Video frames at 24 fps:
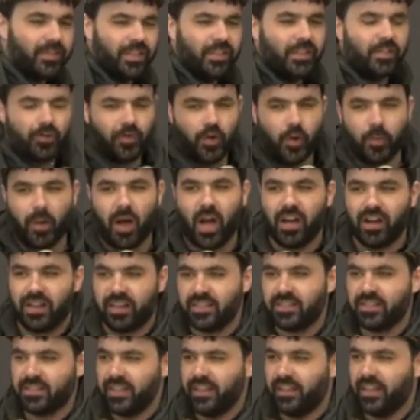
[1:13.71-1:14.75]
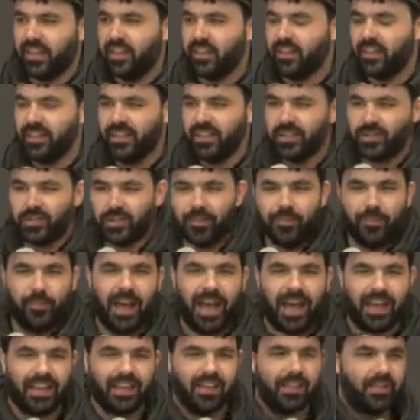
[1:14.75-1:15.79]
into robotics, and then sort of
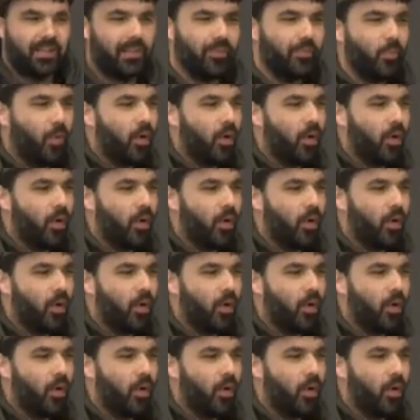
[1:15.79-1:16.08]
back into